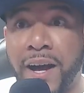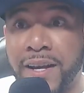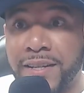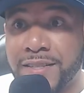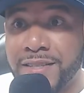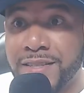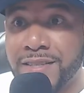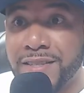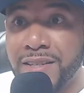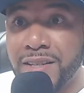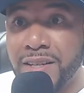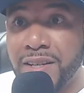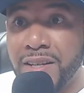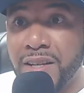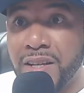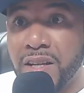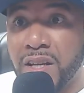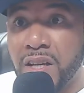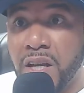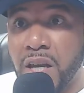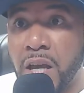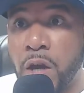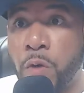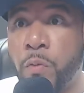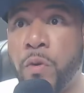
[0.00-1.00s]
And we rocked out.
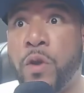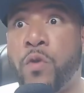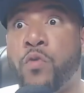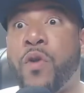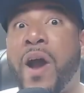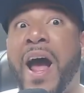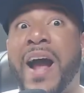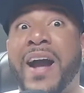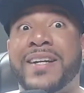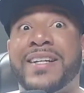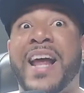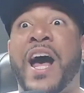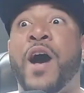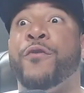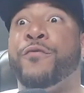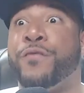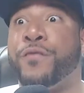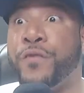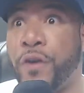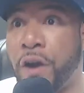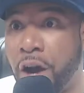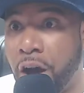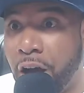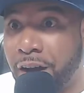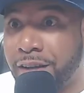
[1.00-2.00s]
And we rocked out for
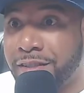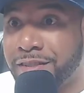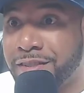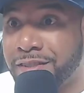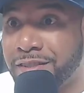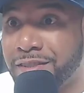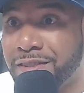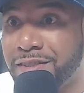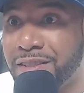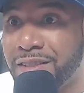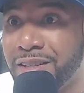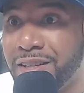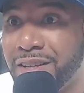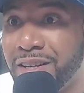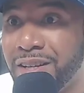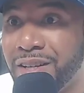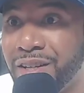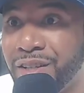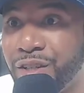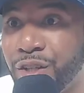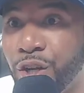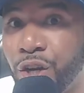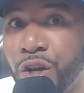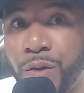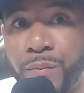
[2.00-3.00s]
us. Yeah.
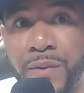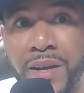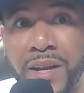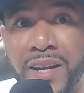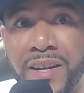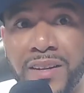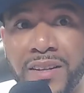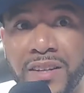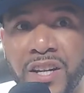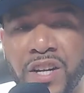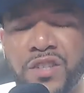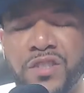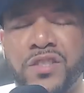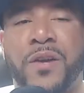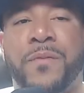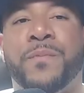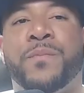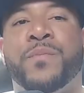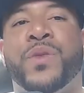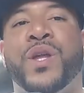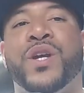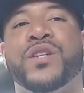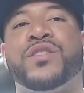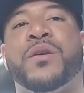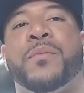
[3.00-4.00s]
You know what I mean? There's
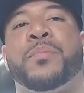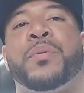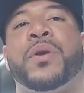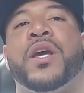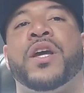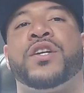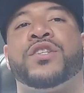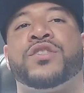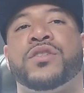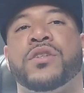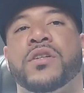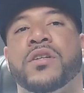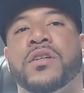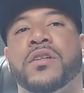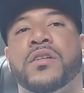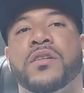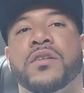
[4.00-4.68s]
a picture.